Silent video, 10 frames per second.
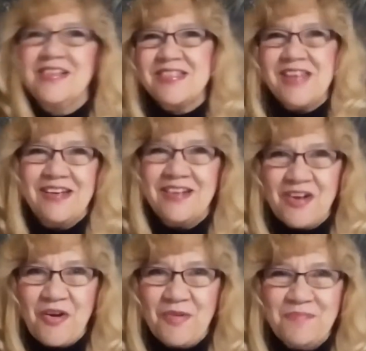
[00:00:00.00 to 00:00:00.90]
staying
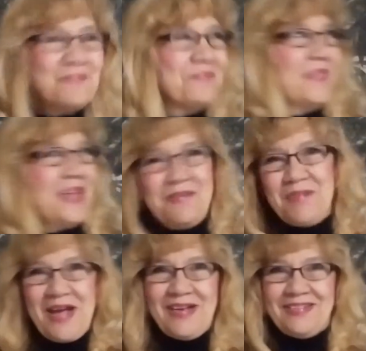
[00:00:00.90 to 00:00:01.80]
at home in
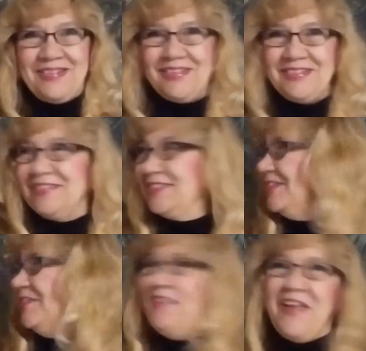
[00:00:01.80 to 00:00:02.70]
my little
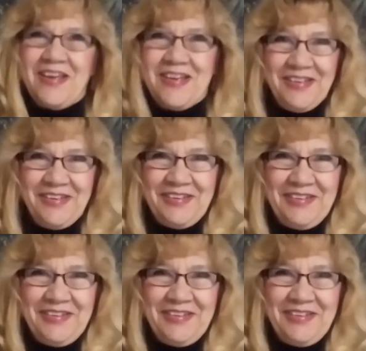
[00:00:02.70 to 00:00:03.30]
fake